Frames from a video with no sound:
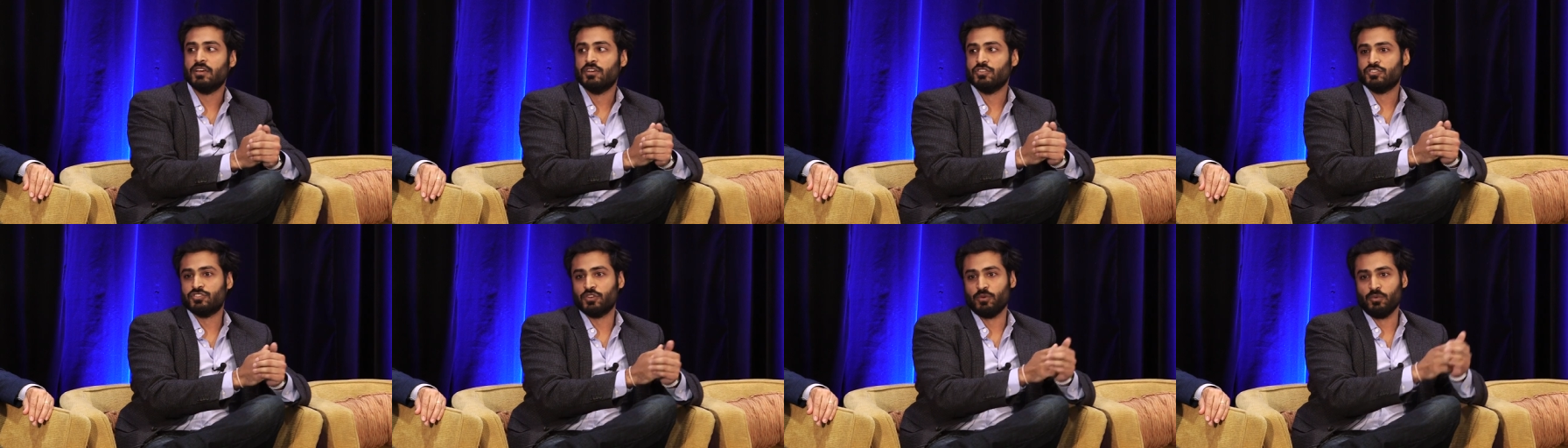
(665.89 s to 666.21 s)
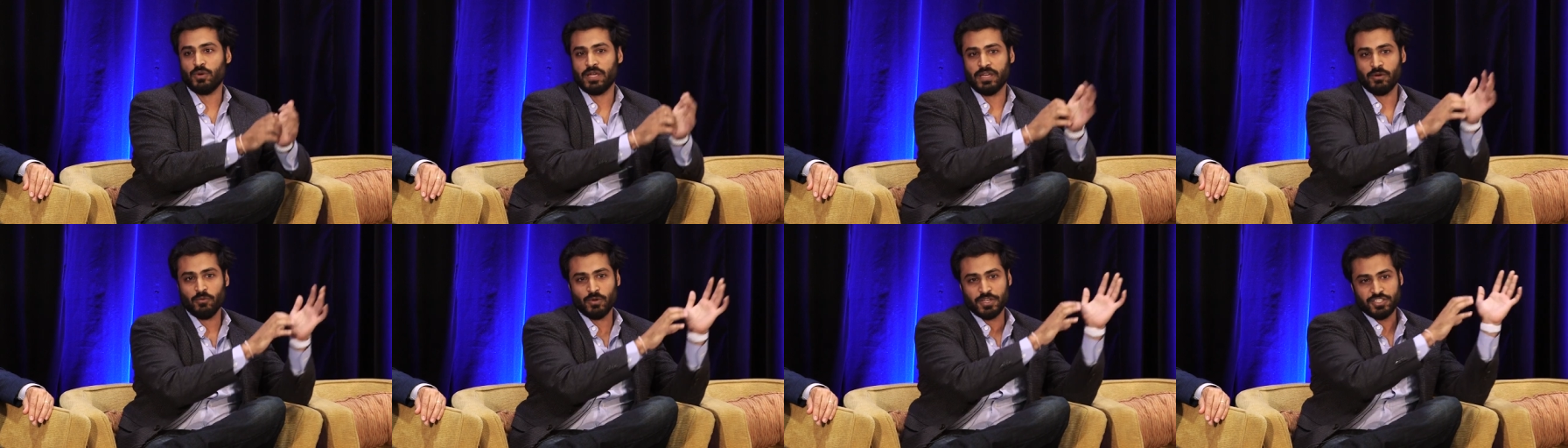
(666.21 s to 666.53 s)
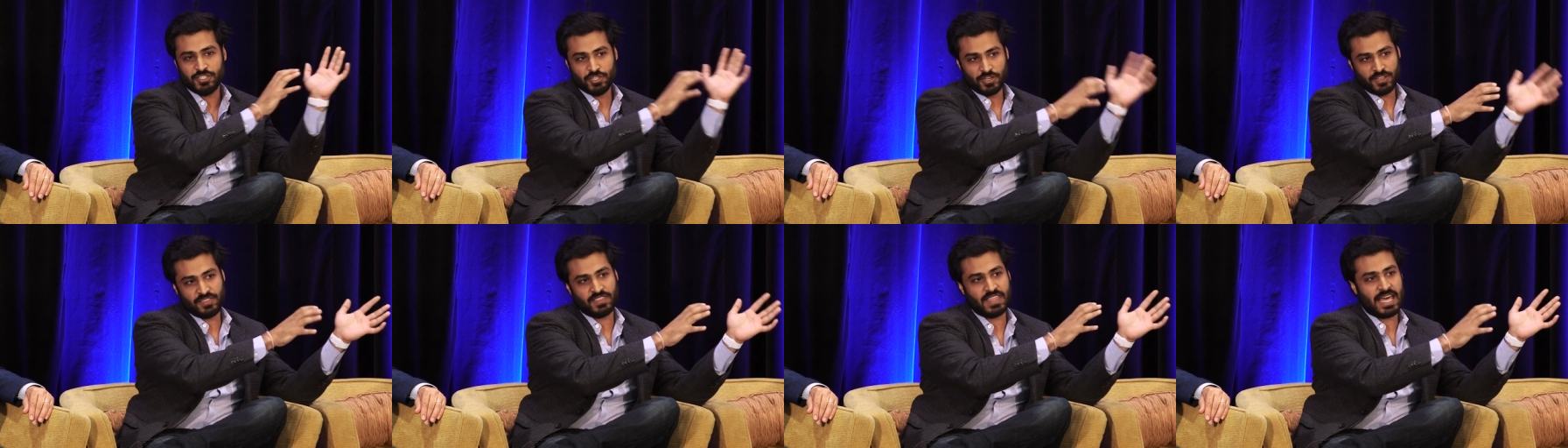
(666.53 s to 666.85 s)
So, we, we
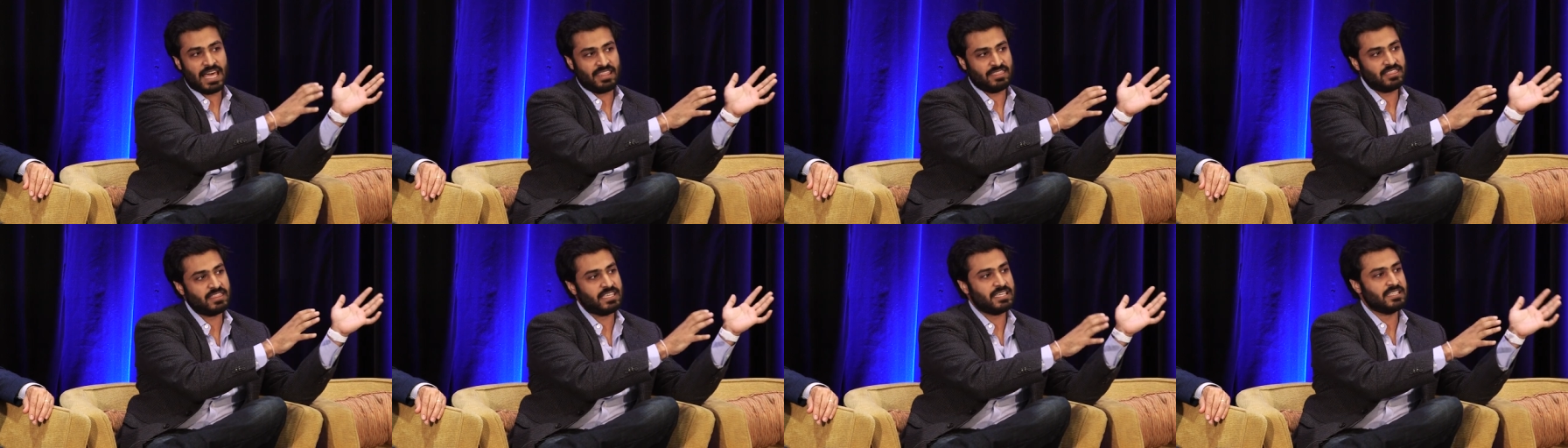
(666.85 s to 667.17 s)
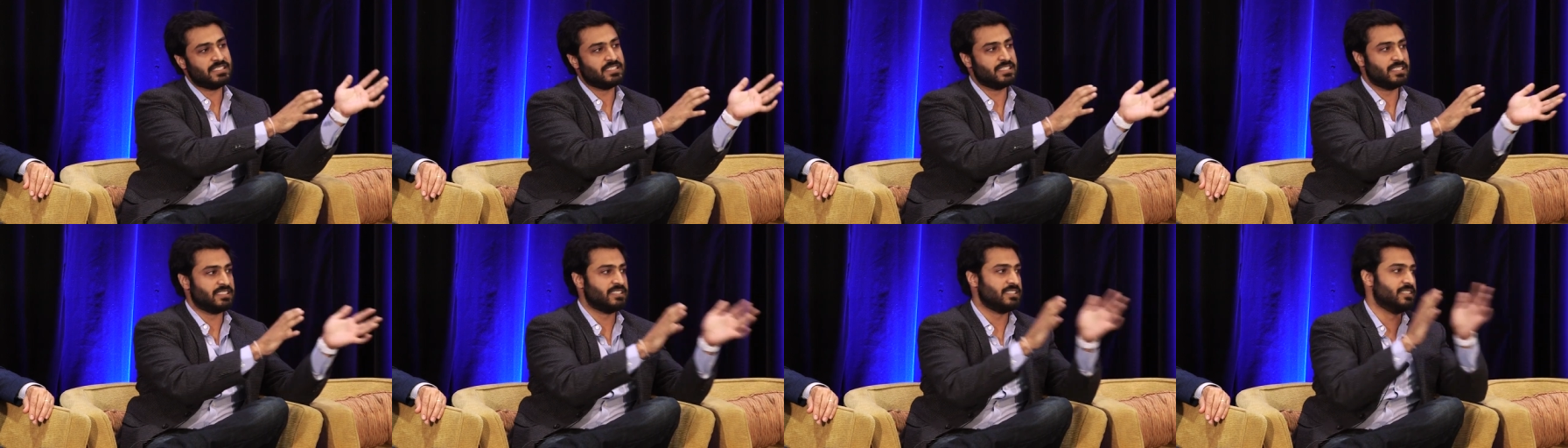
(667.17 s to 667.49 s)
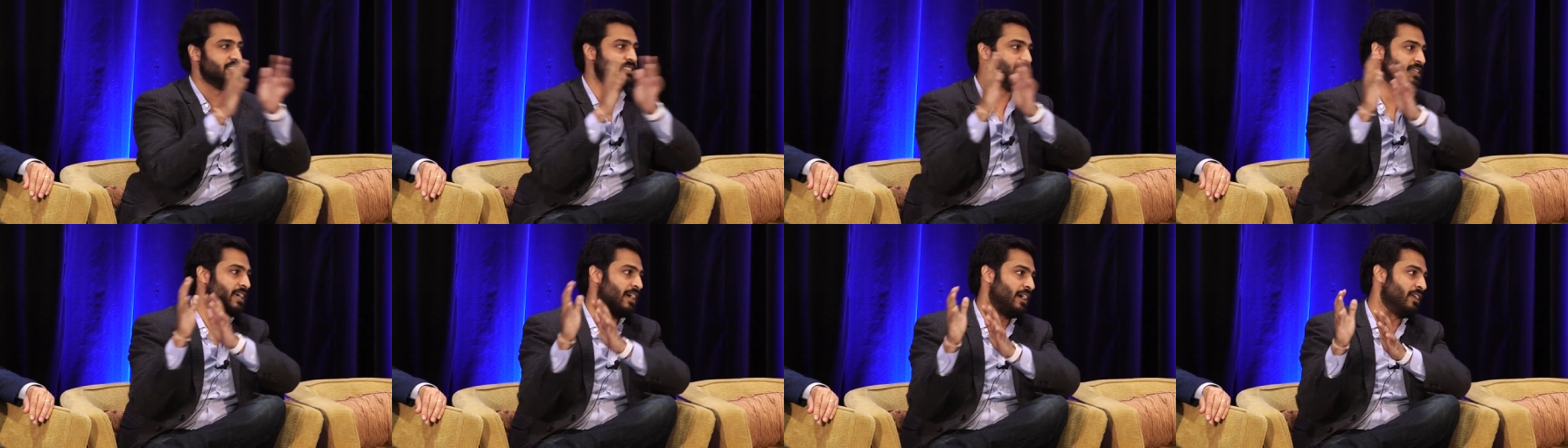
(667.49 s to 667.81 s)
took that thesis
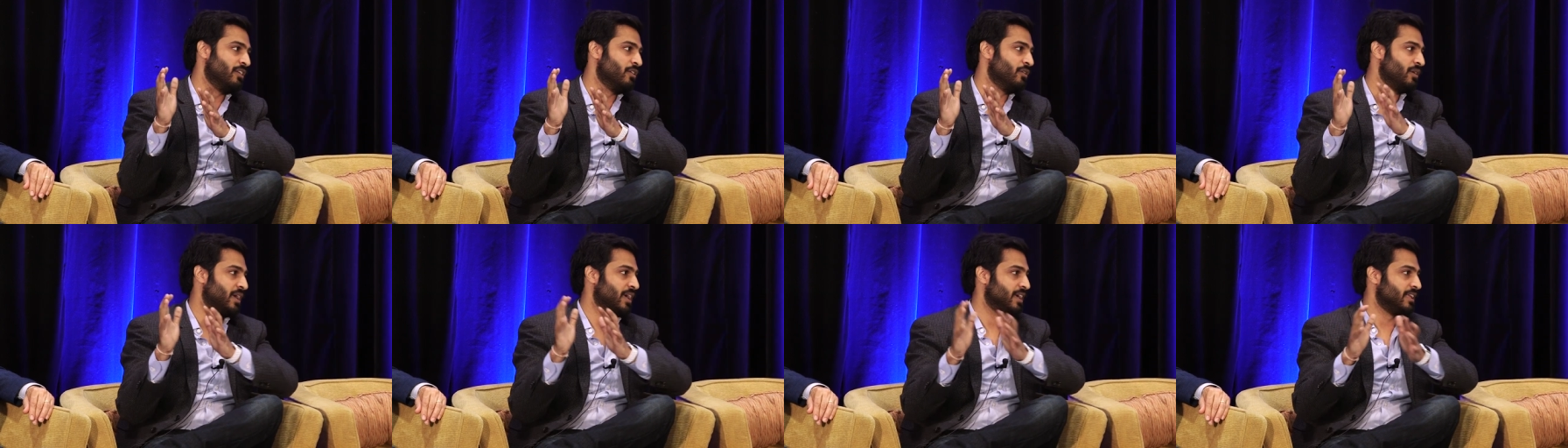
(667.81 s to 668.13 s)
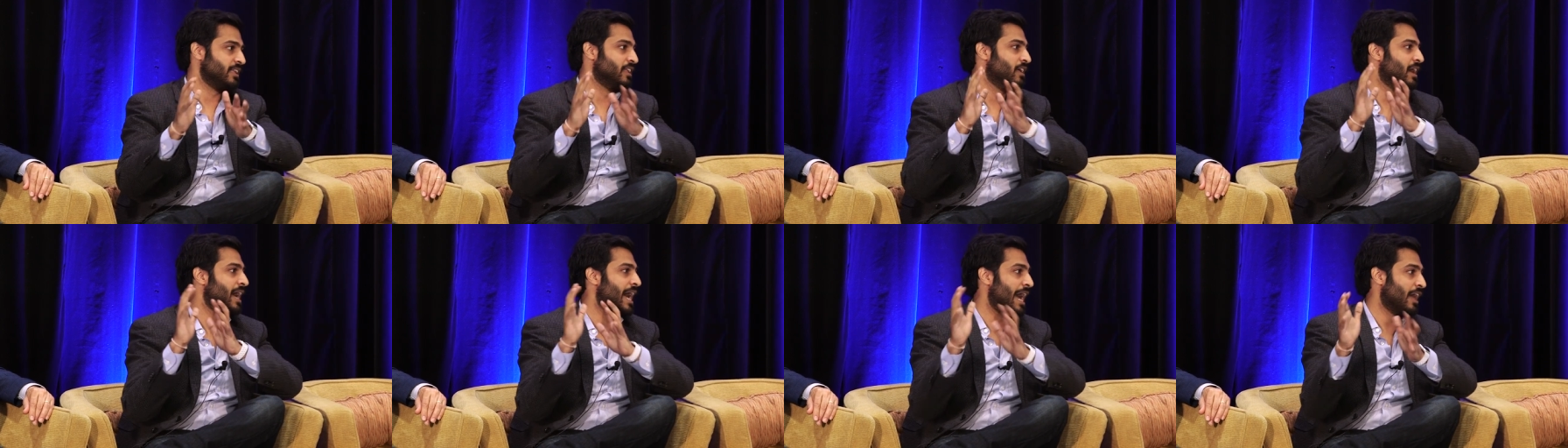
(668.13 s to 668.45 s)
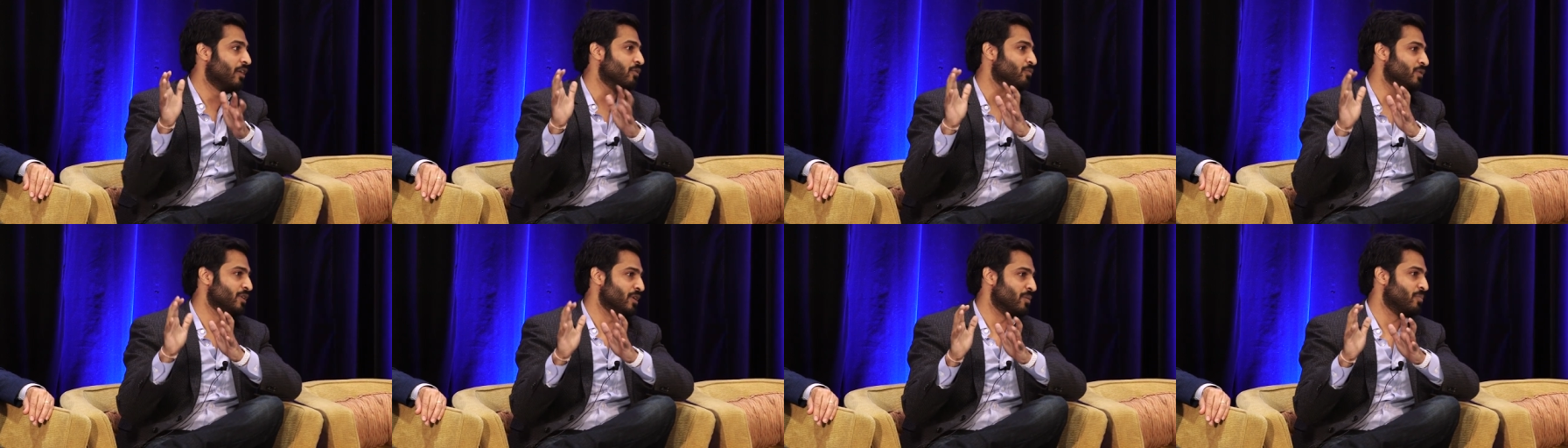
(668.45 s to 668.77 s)
and said, okay, you know,
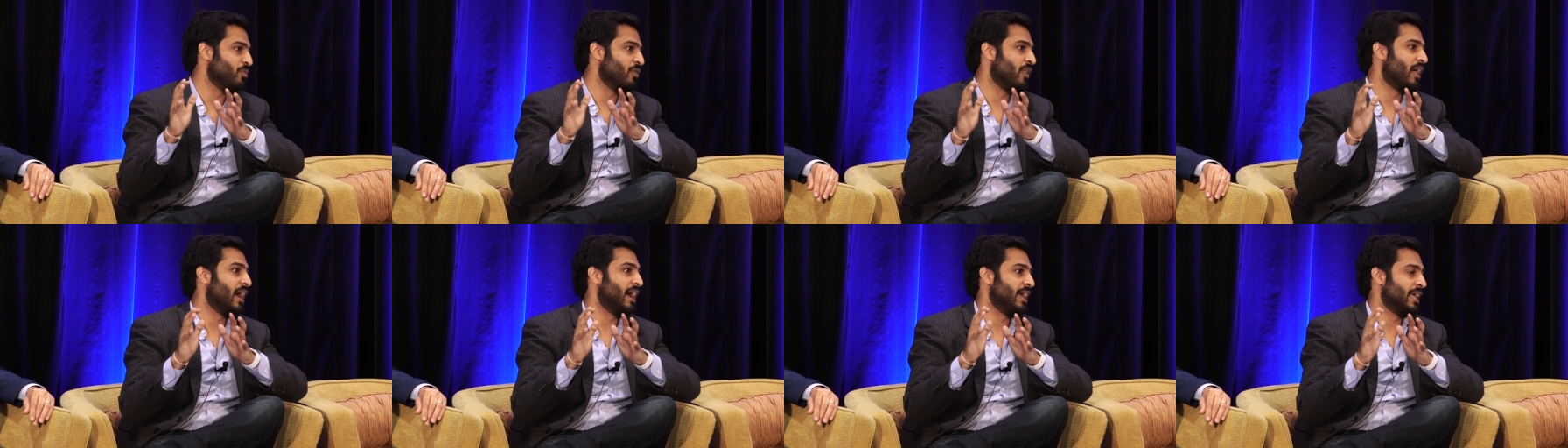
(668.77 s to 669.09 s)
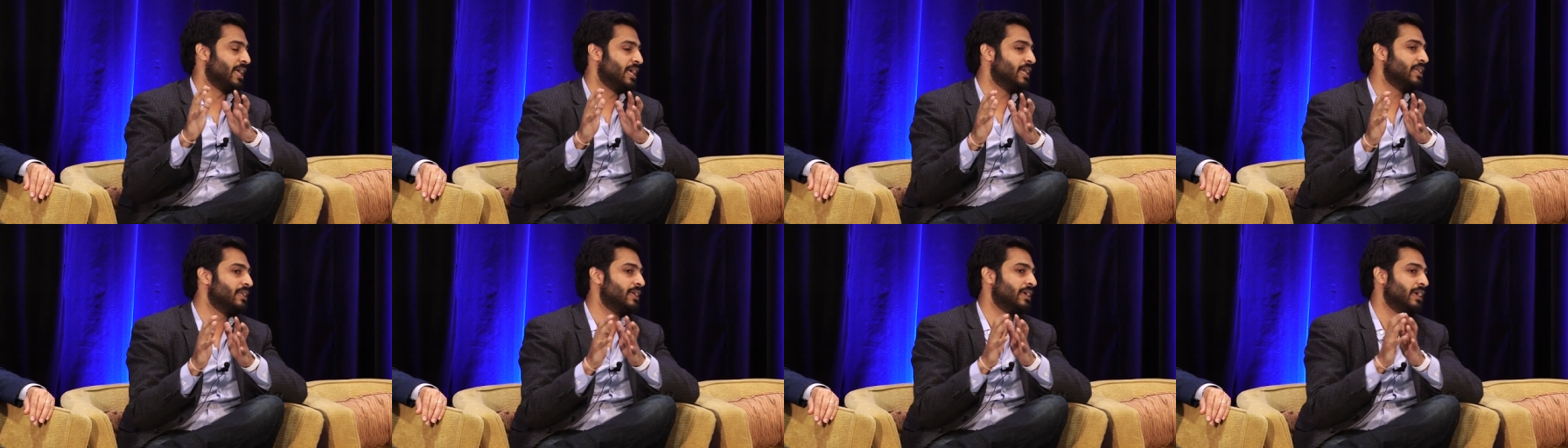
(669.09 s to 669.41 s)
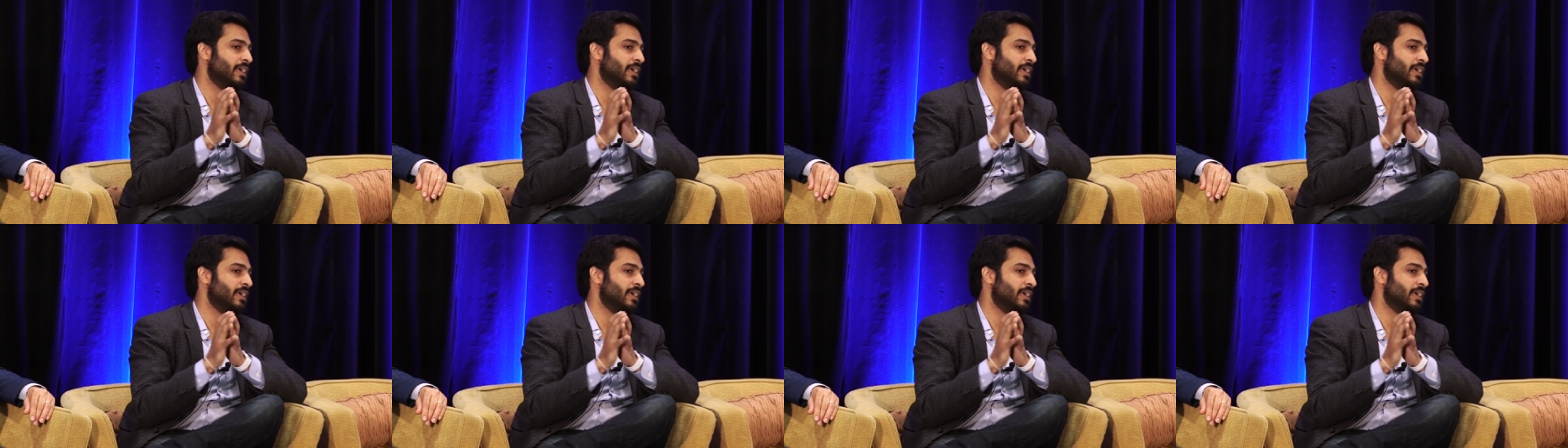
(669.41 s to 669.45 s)
how do we apply it?